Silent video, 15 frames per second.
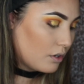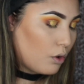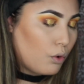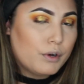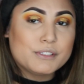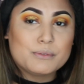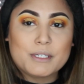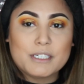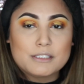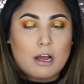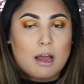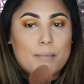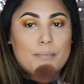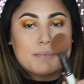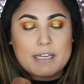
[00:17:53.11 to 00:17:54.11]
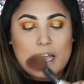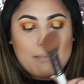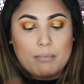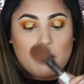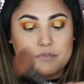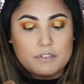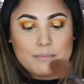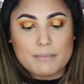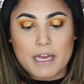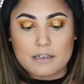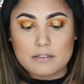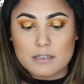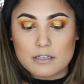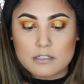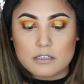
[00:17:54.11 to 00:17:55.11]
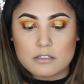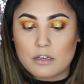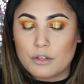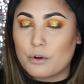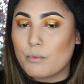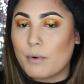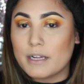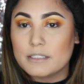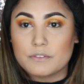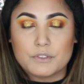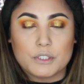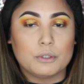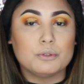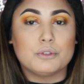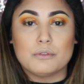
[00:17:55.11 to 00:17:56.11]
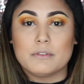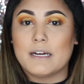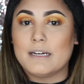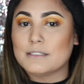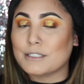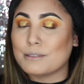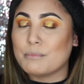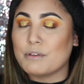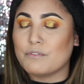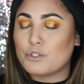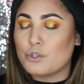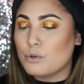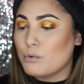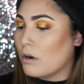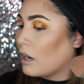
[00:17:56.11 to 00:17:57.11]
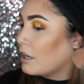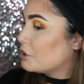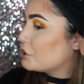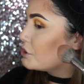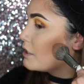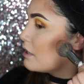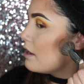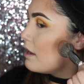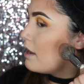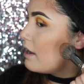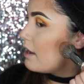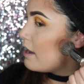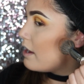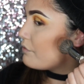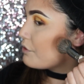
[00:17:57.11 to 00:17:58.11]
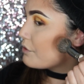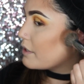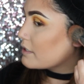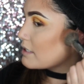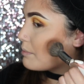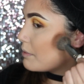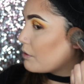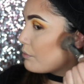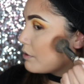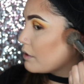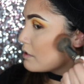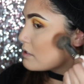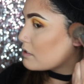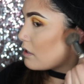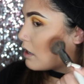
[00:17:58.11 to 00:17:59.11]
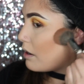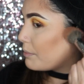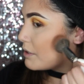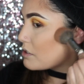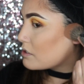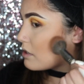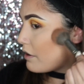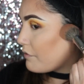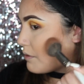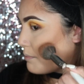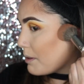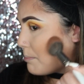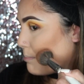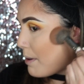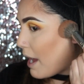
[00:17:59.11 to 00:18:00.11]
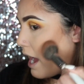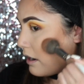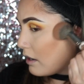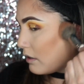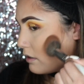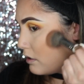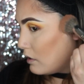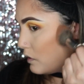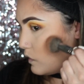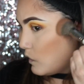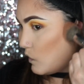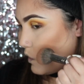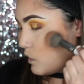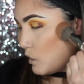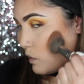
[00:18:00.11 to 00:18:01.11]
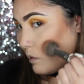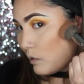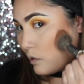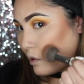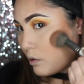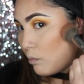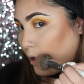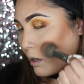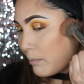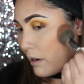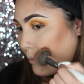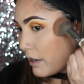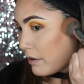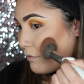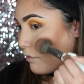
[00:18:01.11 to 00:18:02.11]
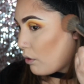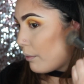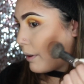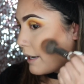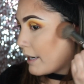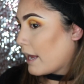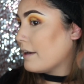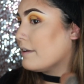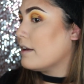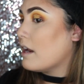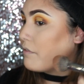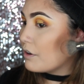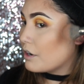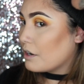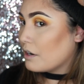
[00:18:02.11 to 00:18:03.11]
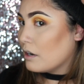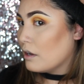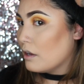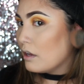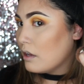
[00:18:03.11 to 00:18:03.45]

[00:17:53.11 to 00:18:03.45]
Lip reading: Always want to tap off some excess, because otherwise, if you don't do that, it's going to be too harsh. And for this, I'm gonna start from the back, work my way forward, and never